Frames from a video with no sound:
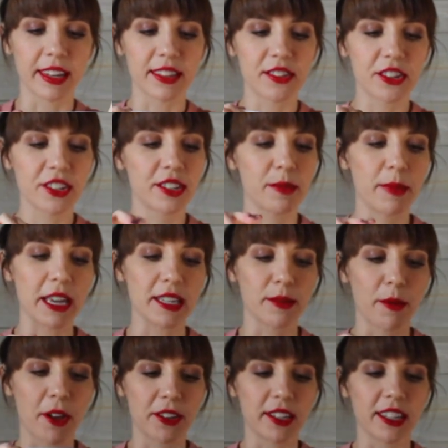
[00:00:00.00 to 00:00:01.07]
It's just a
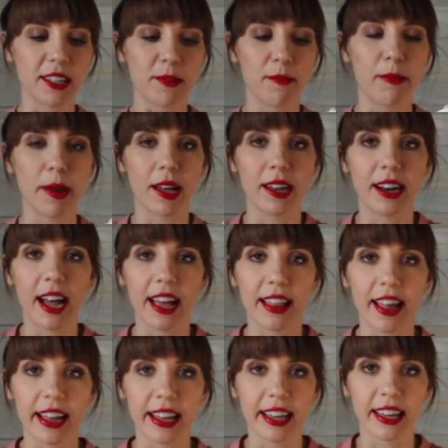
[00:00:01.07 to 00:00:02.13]
baseball tee, but I
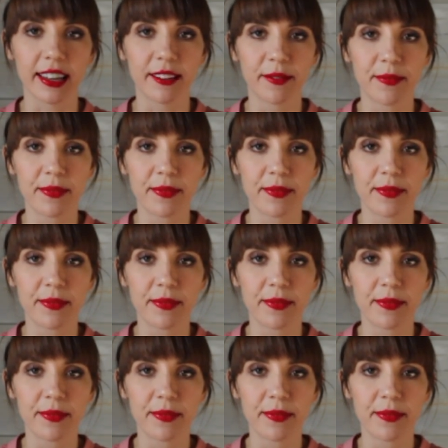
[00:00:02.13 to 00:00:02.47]
like it.